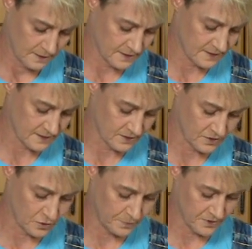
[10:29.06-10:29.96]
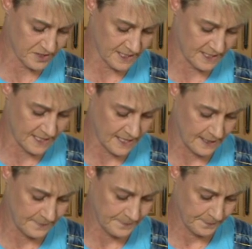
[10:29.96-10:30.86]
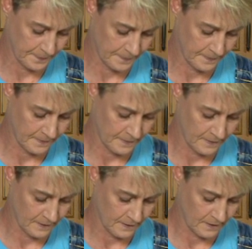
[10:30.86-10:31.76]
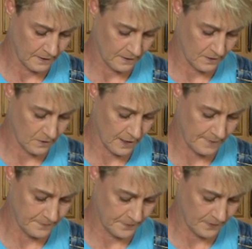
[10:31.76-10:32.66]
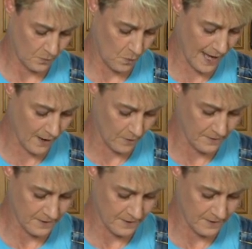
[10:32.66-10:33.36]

This is a super sticky day. Okay. Wow.